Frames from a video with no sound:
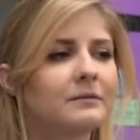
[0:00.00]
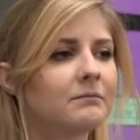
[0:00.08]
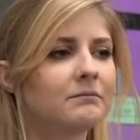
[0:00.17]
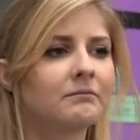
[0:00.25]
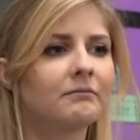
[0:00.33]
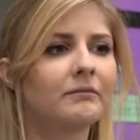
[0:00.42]

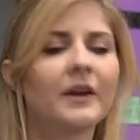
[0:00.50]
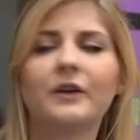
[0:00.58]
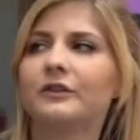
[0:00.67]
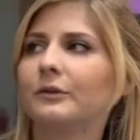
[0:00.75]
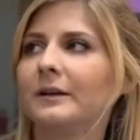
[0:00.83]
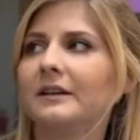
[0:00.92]

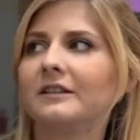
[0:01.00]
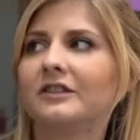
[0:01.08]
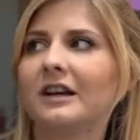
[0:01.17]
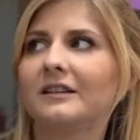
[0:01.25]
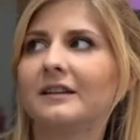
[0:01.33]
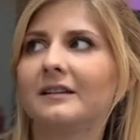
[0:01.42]
No. Do I need to
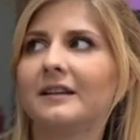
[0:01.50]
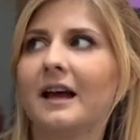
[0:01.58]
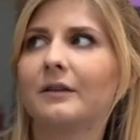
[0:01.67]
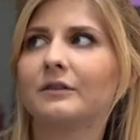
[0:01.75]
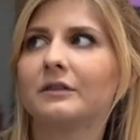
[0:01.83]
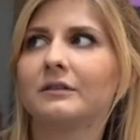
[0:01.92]
change this
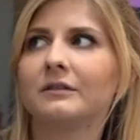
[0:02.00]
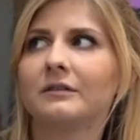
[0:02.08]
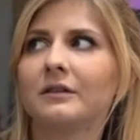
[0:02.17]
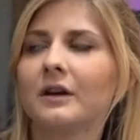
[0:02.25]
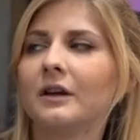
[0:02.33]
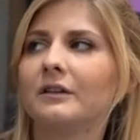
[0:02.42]
sound?
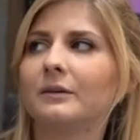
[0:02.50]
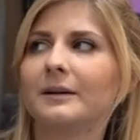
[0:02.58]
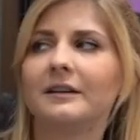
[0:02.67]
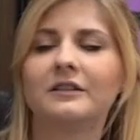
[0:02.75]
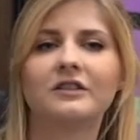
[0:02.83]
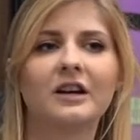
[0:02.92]
No. Do
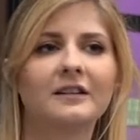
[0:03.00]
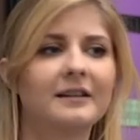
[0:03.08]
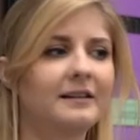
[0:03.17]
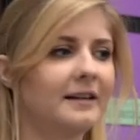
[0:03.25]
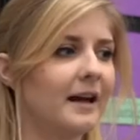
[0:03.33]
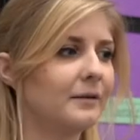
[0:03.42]
I need to change
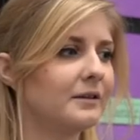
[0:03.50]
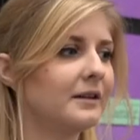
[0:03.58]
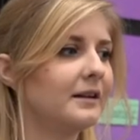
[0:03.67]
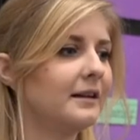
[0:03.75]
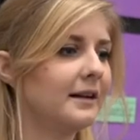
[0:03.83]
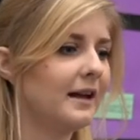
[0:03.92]
this sound?
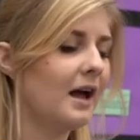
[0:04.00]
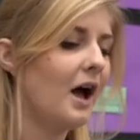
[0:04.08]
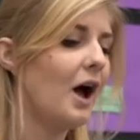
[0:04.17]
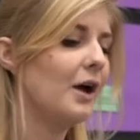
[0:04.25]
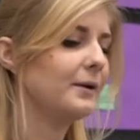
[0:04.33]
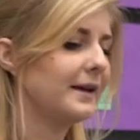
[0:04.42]

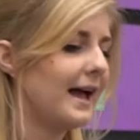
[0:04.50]
Yeah.